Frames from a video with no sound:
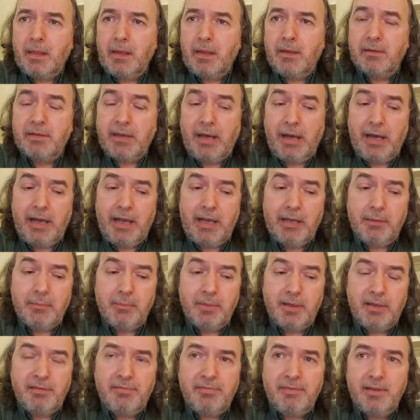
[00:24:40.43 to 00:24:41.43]
In
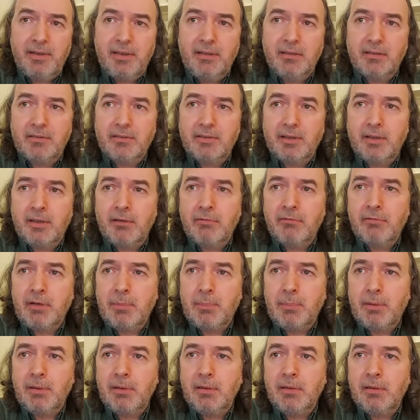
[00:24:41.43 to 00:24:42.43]
time I felt a
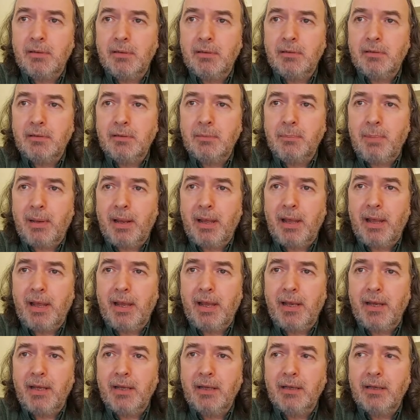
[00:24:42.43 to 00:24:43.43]
ripple
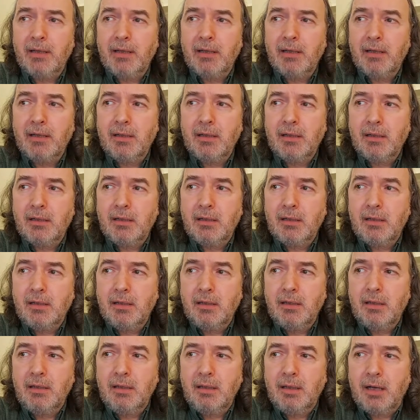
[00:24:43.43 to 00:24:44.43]
play,
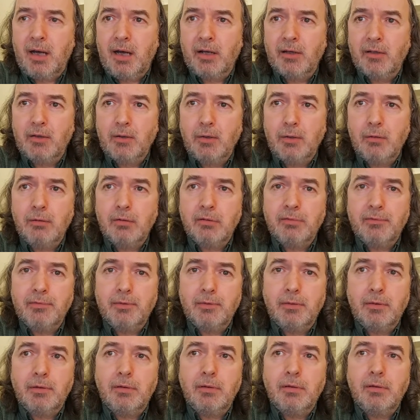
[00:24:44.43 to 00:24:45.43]
uncalled
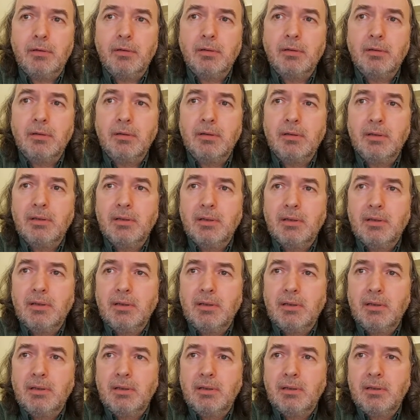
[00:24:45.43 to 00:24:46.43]
for,
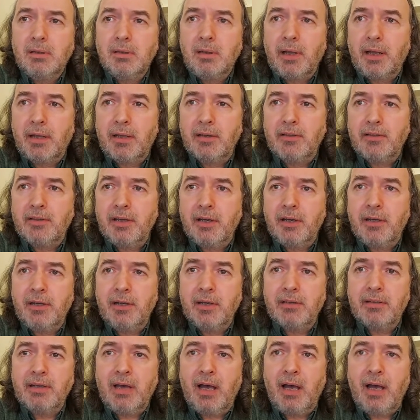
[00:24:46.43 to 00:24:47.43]
like a
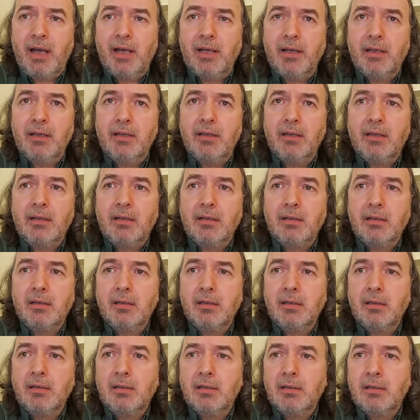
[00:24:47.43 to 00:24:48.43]
turning tide,
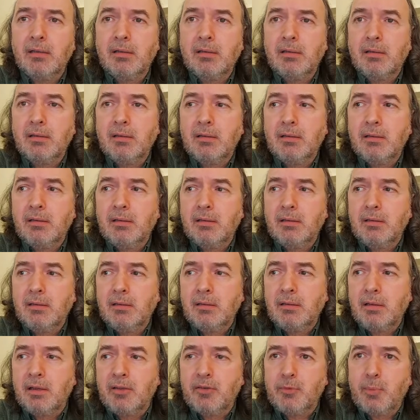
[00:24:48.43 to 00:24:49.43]

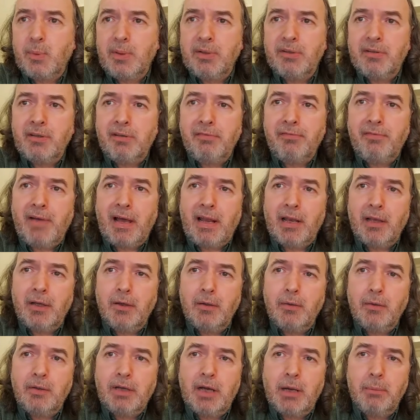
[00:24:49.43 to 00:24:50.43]
as winter
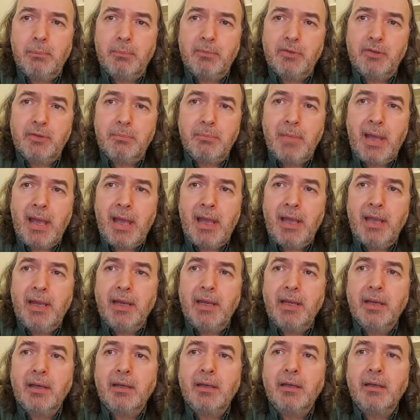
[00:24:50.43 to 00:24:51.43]
fallow come to
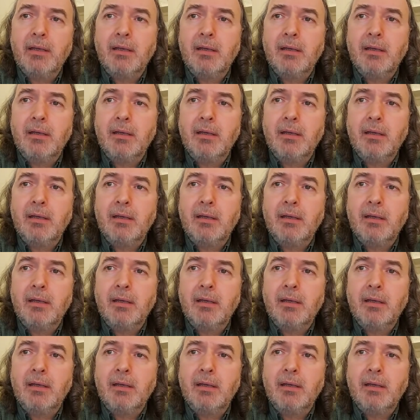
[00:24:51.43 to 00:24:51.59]
May,